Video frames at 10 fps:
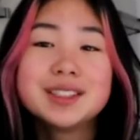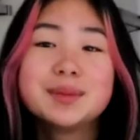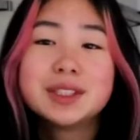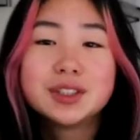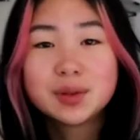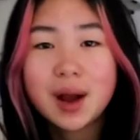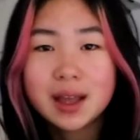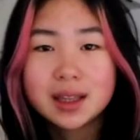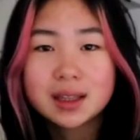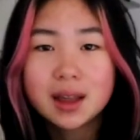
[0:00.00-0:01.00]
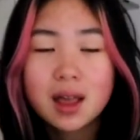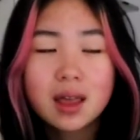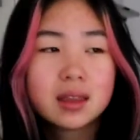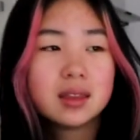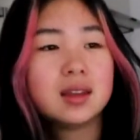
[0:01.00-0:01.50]
to be trying
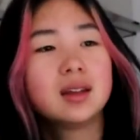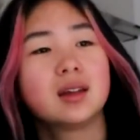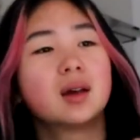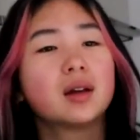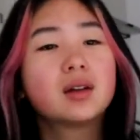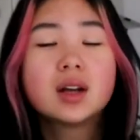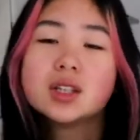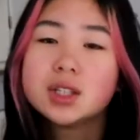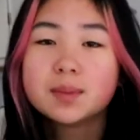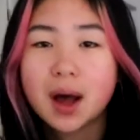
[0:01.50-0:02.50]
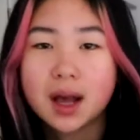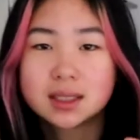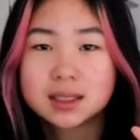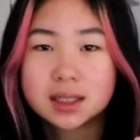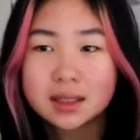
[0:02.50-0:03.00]
the crunchy
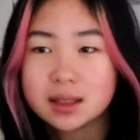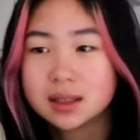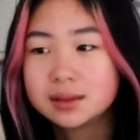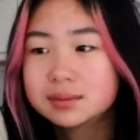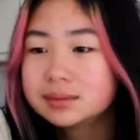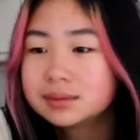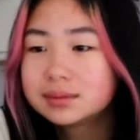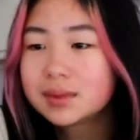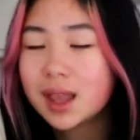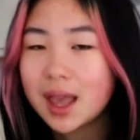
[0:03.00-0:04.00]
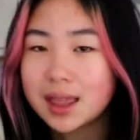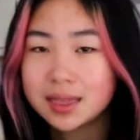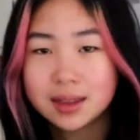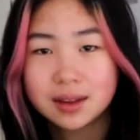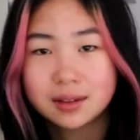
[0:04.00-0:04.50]
pasta thing
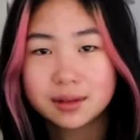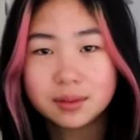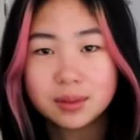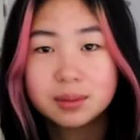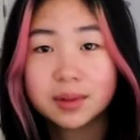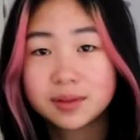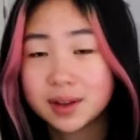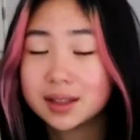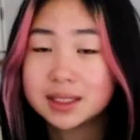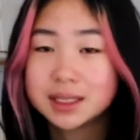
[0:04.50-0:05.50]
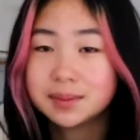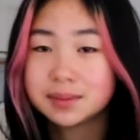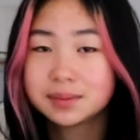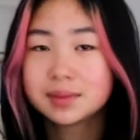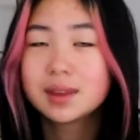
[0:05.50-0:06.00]
and the whipped feta dip
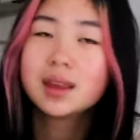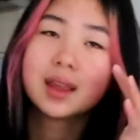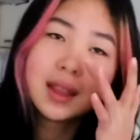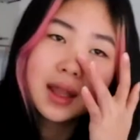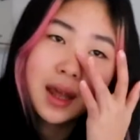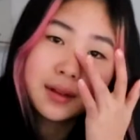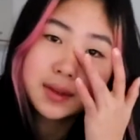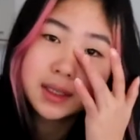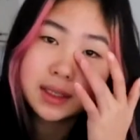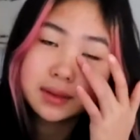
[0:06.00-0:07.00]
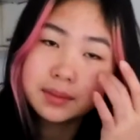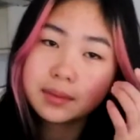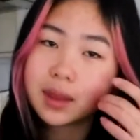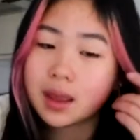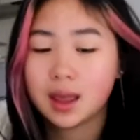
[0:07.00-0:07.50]
that I've seen.
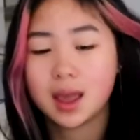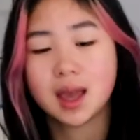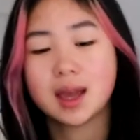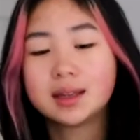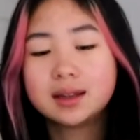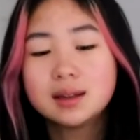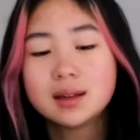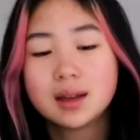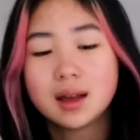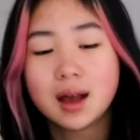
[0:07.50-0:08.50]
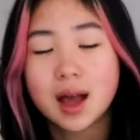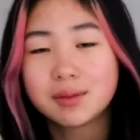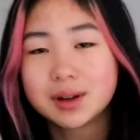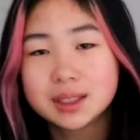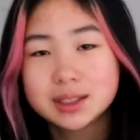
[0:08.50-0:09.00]
And I
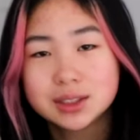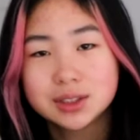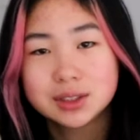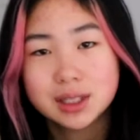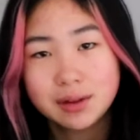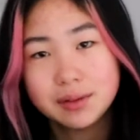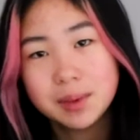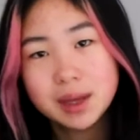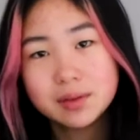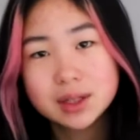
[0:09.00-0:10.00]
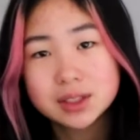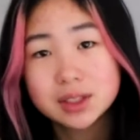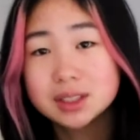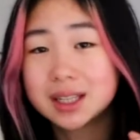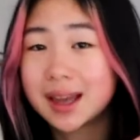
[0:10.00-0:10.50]
wanted to do the oven baked version
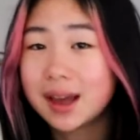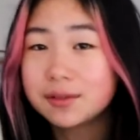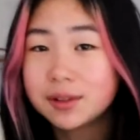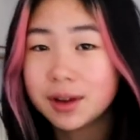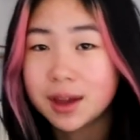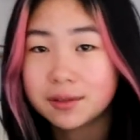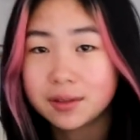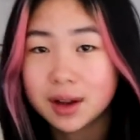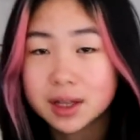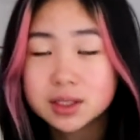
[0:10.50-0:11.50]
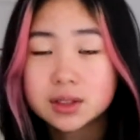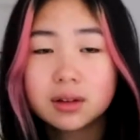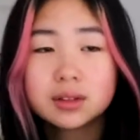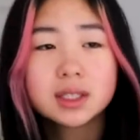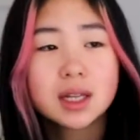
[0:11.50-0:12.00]
because I have no air fryer, so
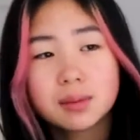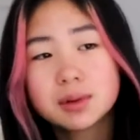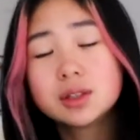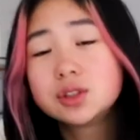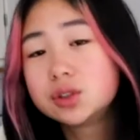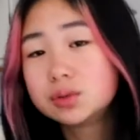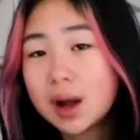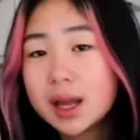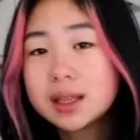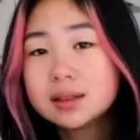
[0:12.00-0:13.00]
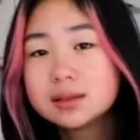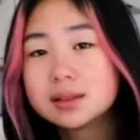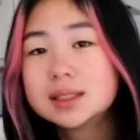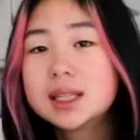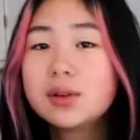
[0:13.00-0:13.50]
today I'm gonna try it,
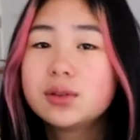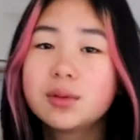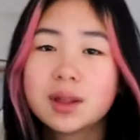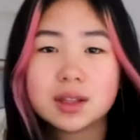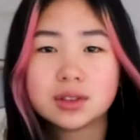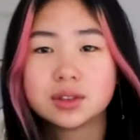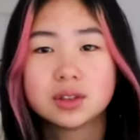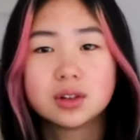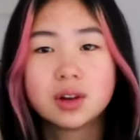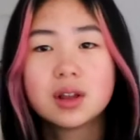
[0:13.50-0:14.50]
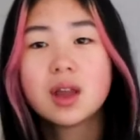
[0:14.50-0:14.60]
tell you whether it's good or not.